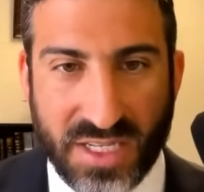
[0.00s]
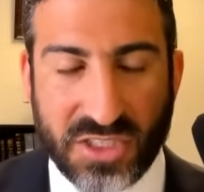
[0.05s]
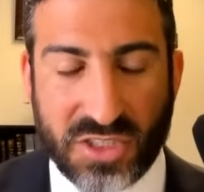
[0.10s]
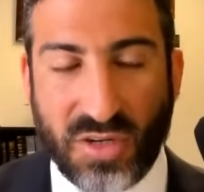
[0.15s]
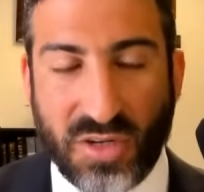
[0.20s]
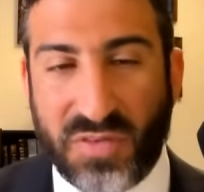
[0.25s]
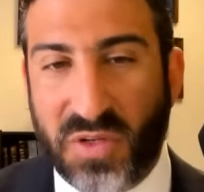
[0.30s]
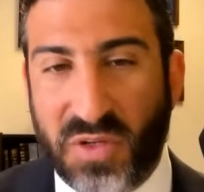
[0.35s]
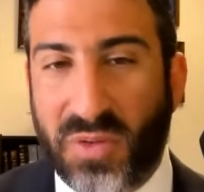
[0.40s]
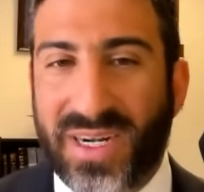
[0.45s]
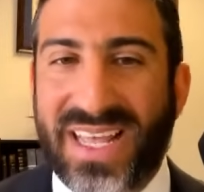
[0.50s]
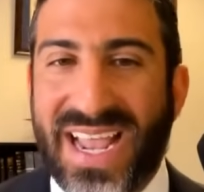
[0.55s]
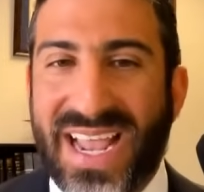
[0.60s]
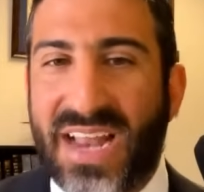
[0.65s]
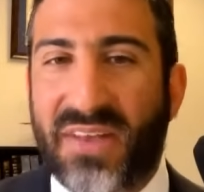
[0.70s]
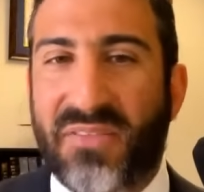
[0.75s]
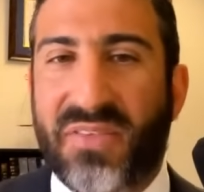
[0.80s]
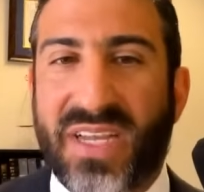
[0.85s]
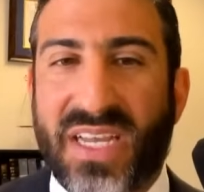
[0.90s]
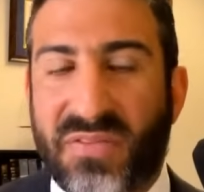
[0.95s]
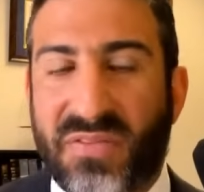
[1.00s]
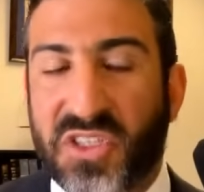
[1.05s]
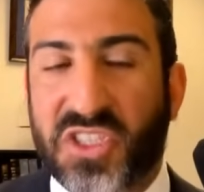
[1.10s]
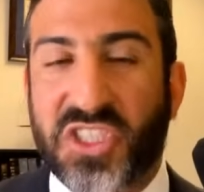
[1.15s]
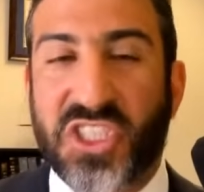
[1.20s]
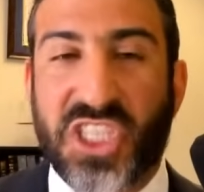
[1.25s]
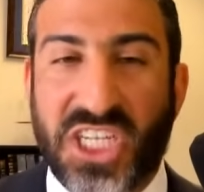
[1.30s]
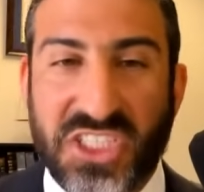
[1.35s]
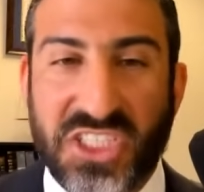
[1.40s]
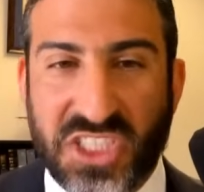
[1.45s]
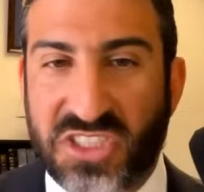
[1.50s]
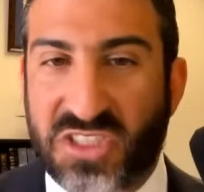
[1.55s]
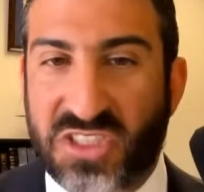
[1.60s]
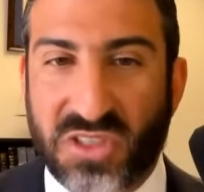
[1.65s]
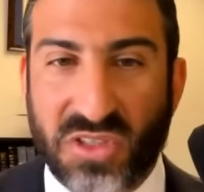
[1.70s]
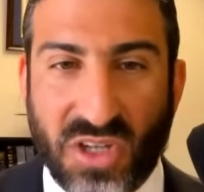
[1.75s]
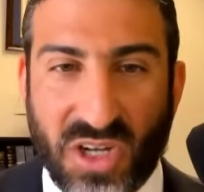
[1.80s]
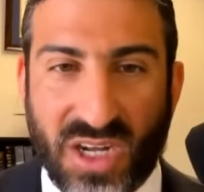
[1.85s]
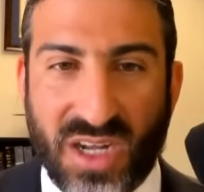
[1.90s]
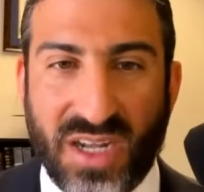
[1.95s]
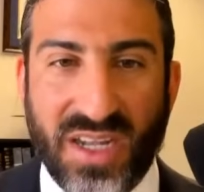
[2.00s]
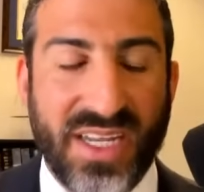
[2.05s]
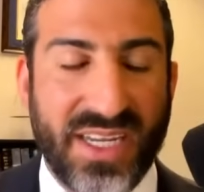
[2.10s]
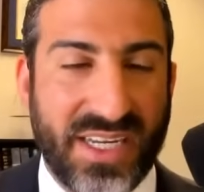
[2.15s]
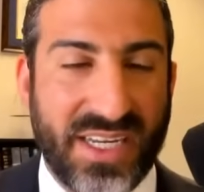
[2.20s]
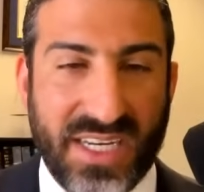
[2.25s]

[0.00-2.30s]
So if you want to advocate for changing the law,